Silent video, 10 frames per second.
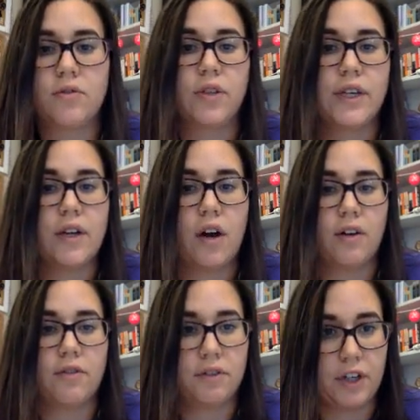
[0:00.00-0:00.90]
read all
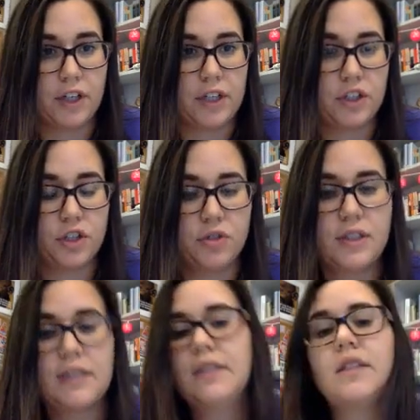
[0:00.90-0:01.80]
of the various
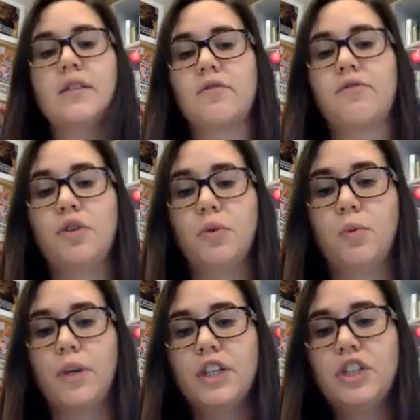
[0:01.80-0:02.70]
uses if you would
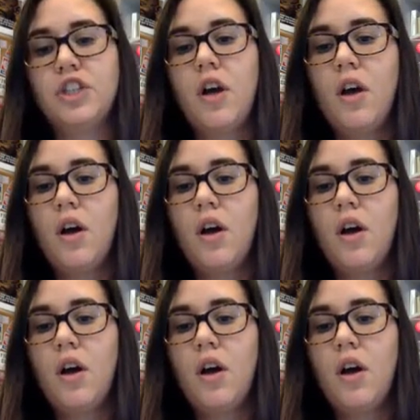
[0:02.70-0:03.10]
wish.